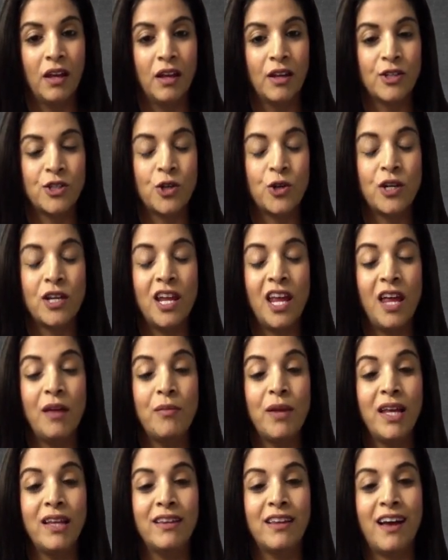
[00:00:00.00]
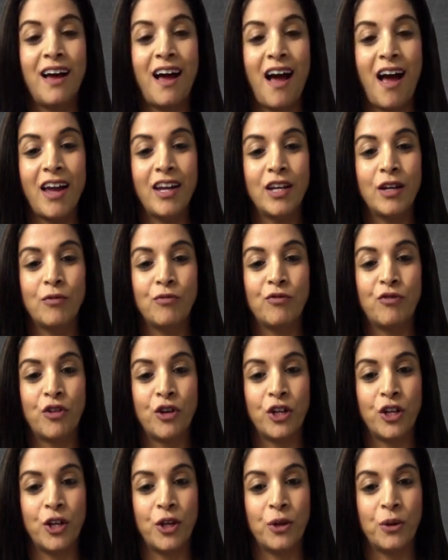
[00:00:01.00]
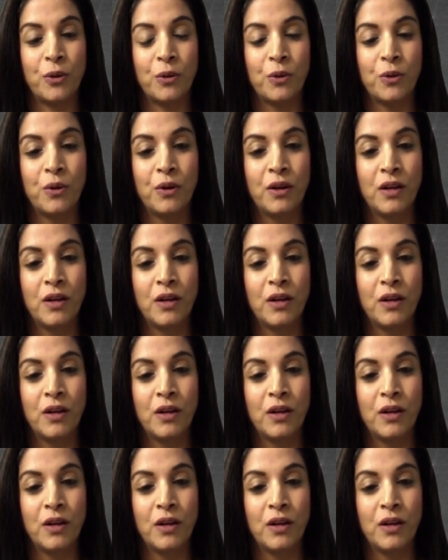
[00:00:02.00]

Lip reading: So naming the item for you